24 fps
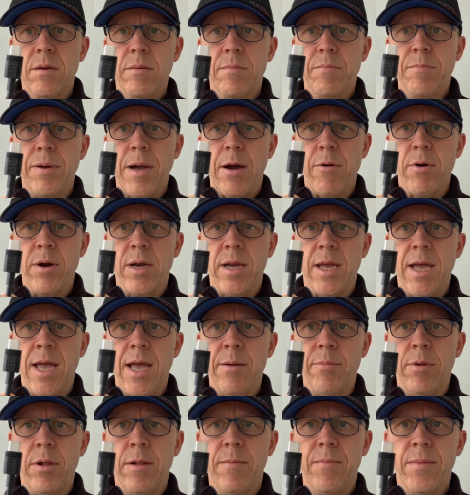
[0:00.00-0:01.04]
power
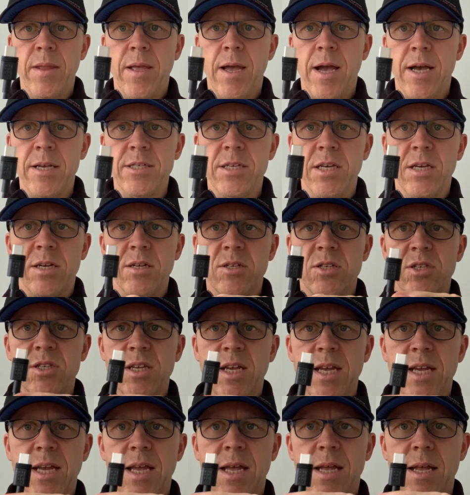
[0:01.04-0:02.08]
cable. As you can
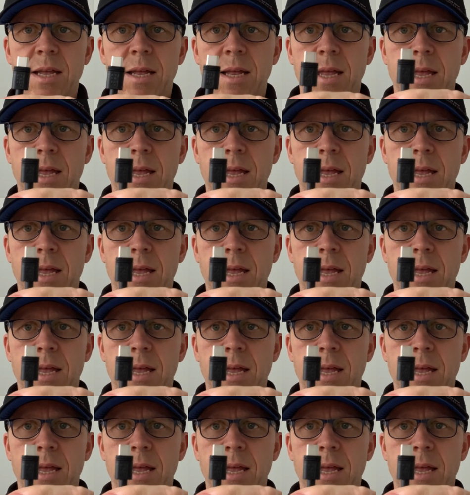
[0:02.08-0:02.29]
see,